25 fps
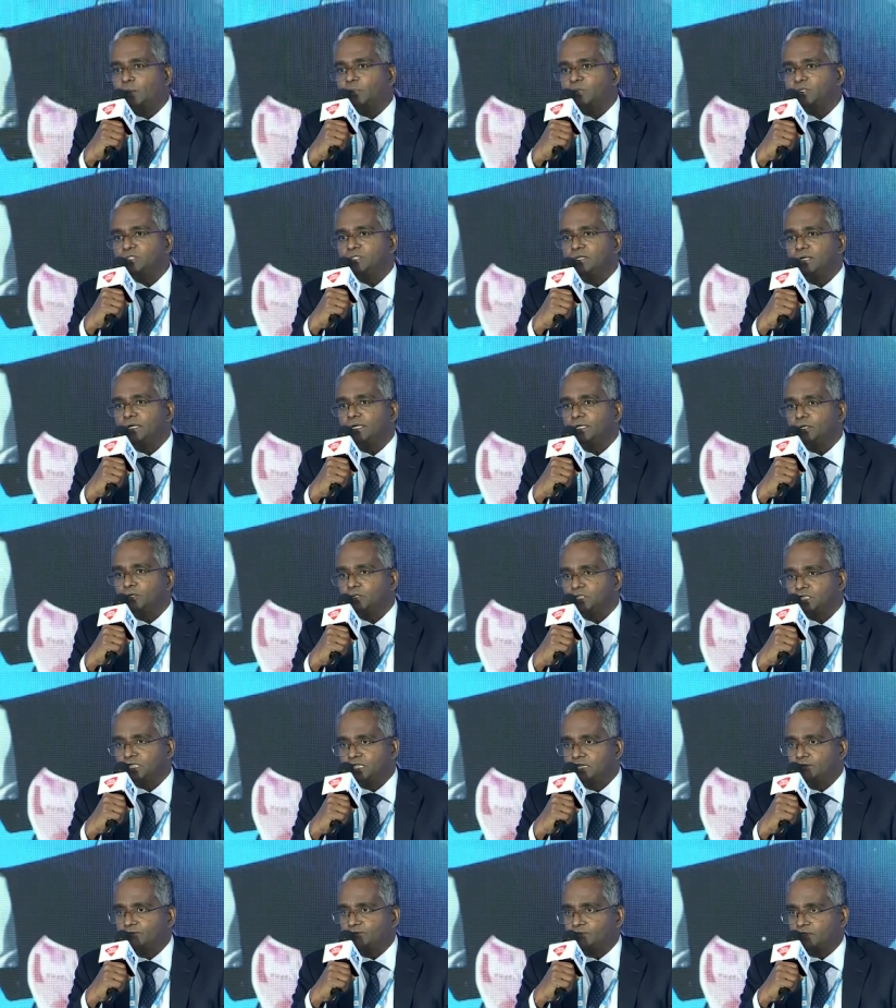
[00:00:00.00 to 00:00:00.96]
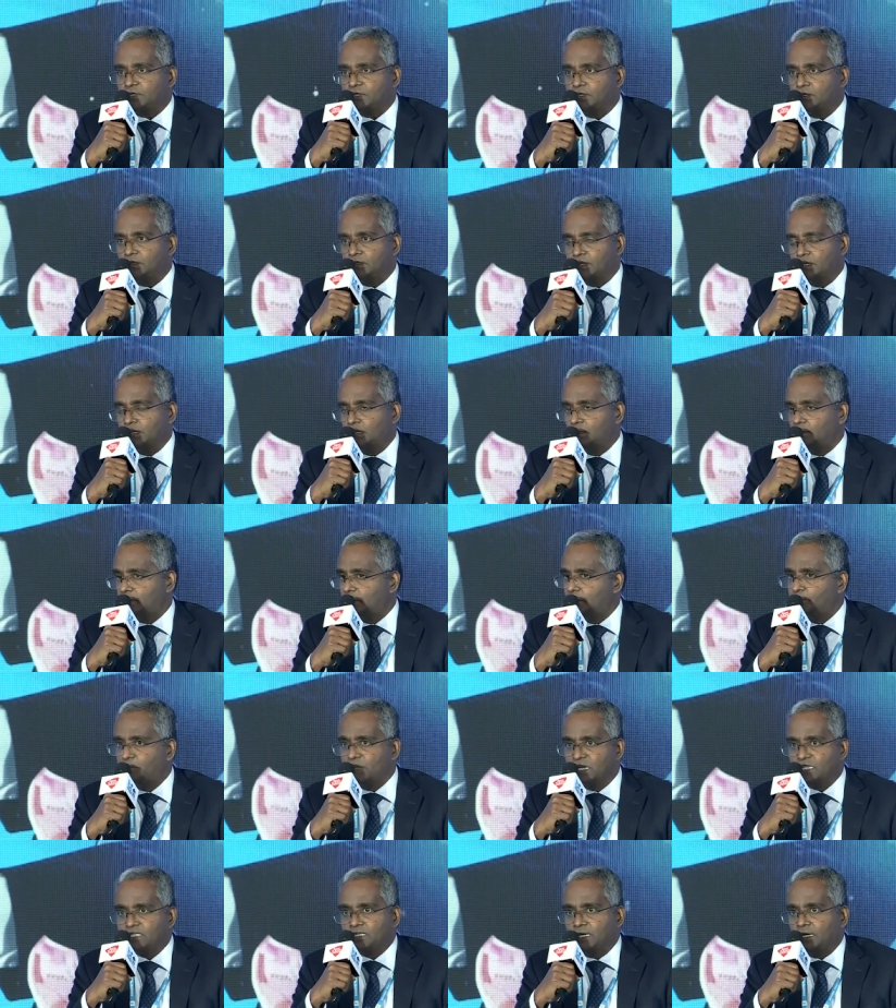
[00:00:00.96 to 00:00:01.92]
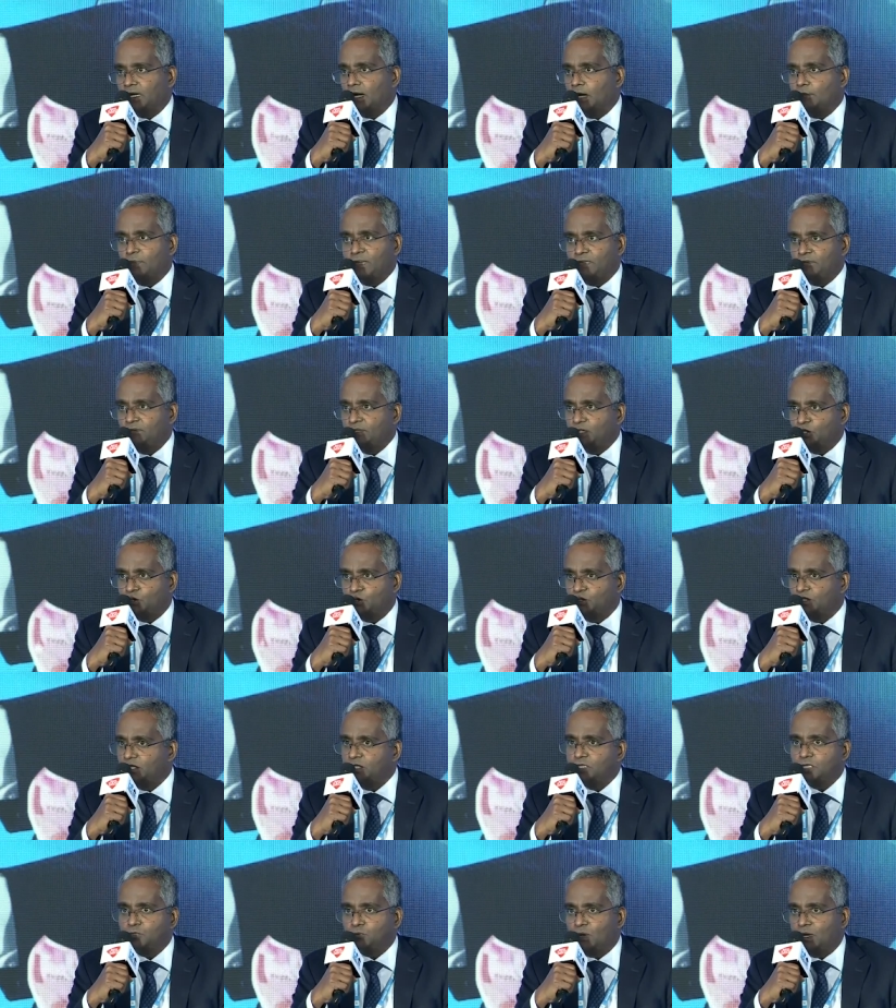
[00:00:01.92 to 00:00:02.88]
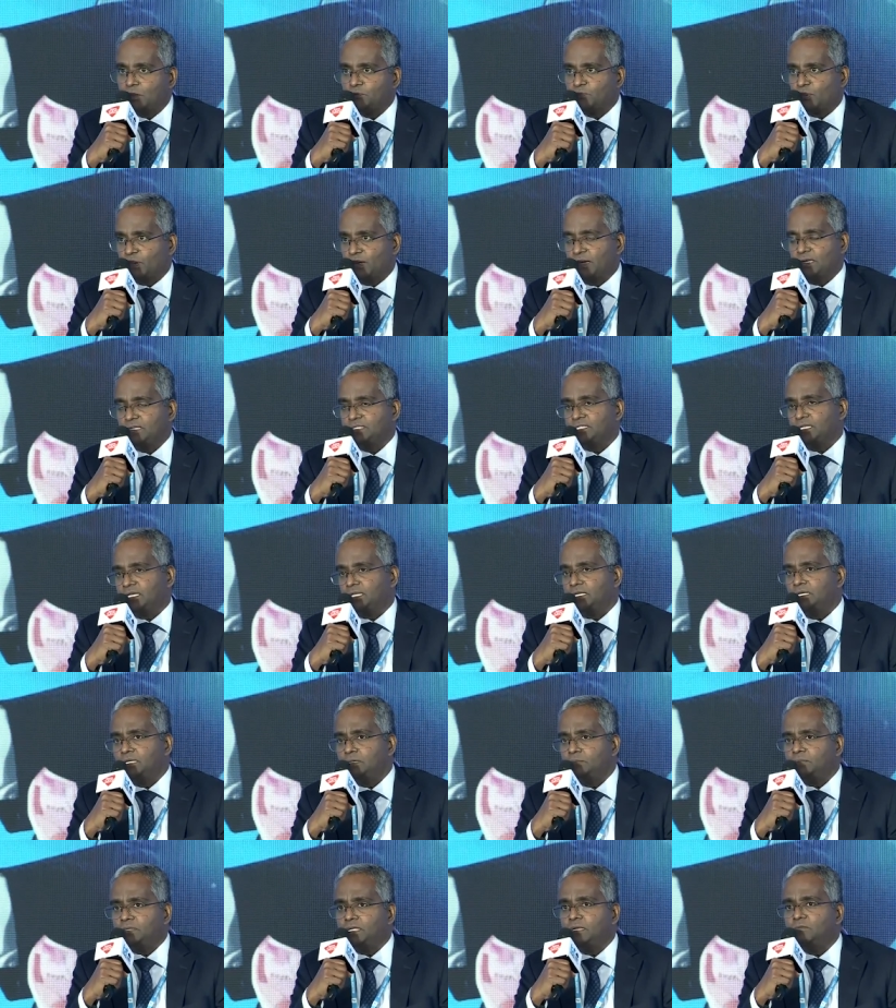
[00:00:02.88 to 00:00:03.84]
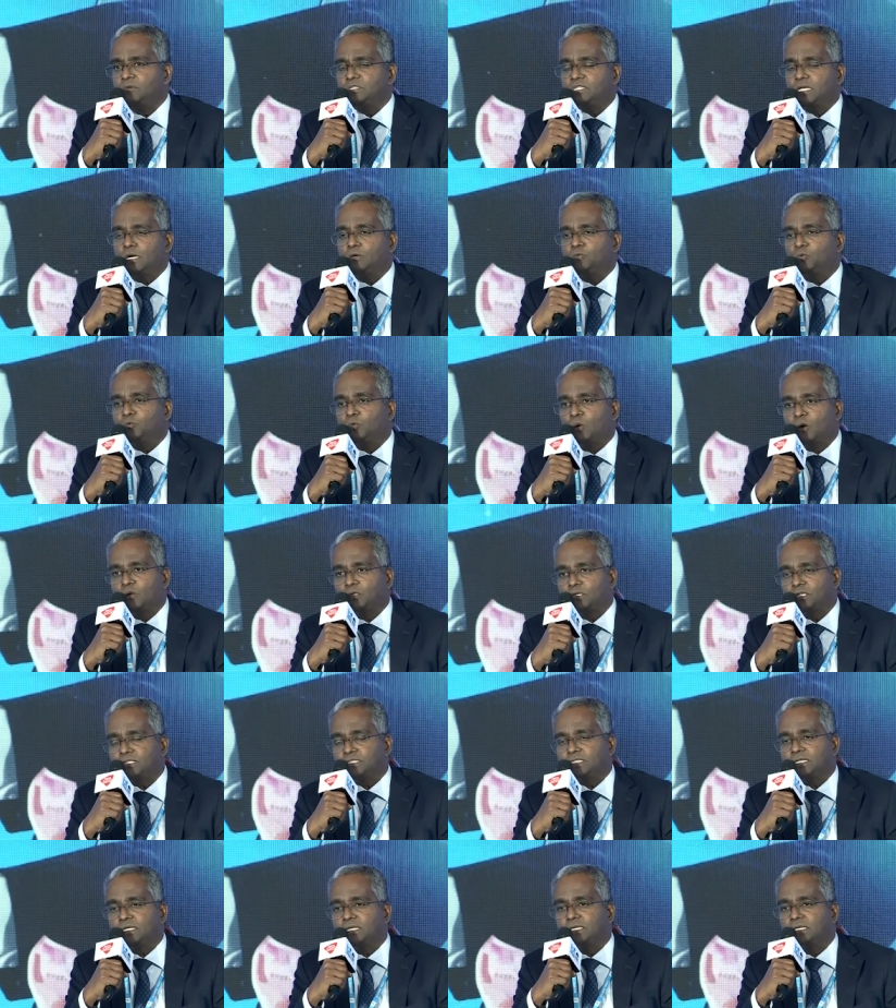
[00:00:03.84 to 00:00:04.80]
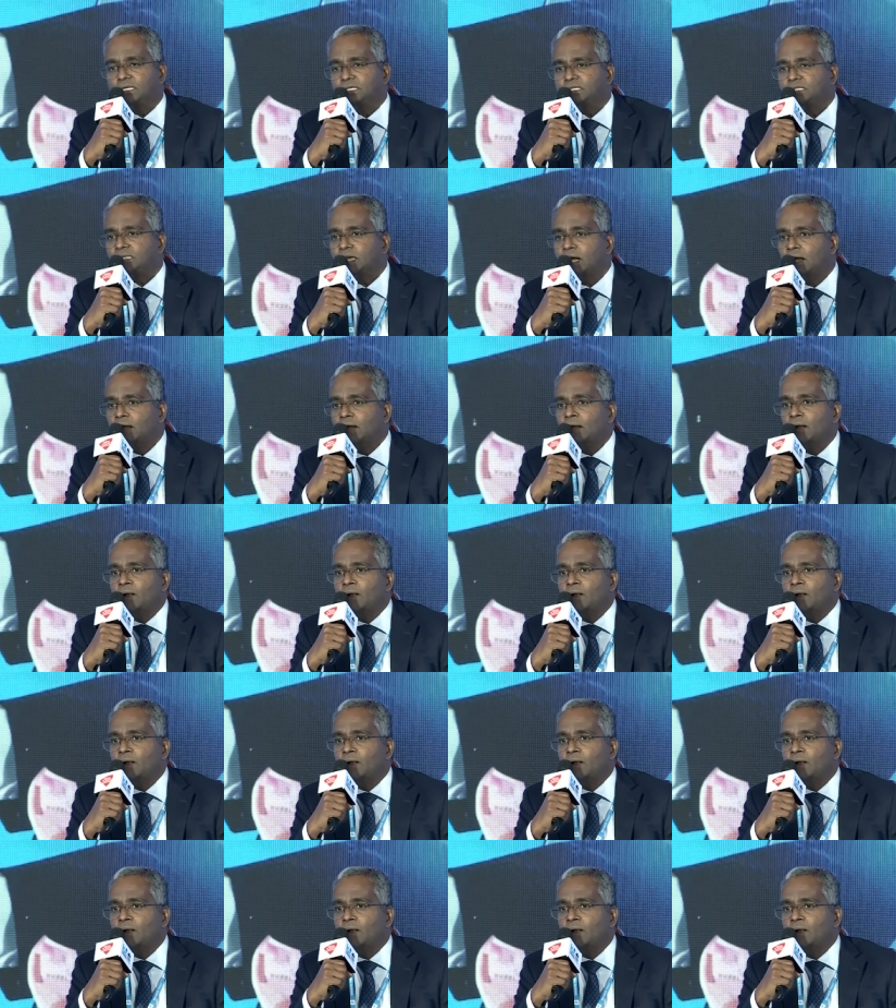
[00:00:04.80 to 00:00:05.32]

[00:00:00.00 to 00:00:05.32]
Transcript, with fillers: opportunity to shift uh, the, the bridge the gap between the two. This is one point. Second thing which I would want to say is,